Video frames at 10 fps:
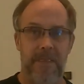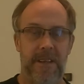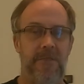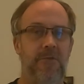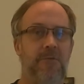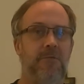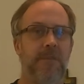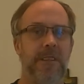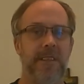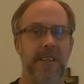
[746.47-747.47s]
they do
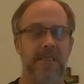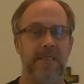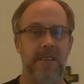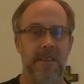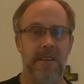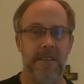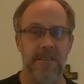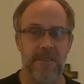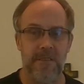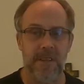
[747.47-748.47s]
resets
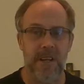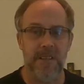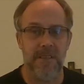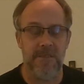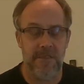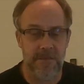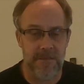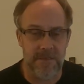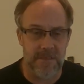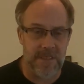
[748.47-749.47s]
on certain
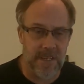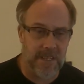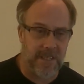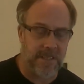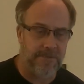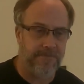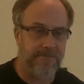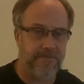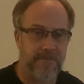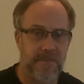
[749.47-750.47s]
certain uh,
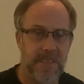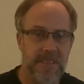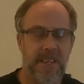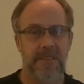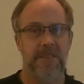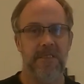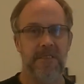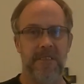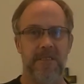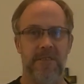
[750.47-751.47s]

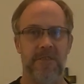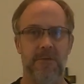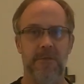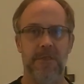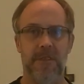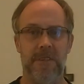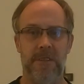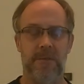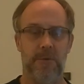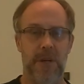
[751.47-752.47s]
sections in the store
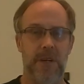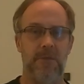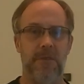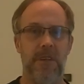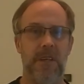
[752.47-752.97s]
year round.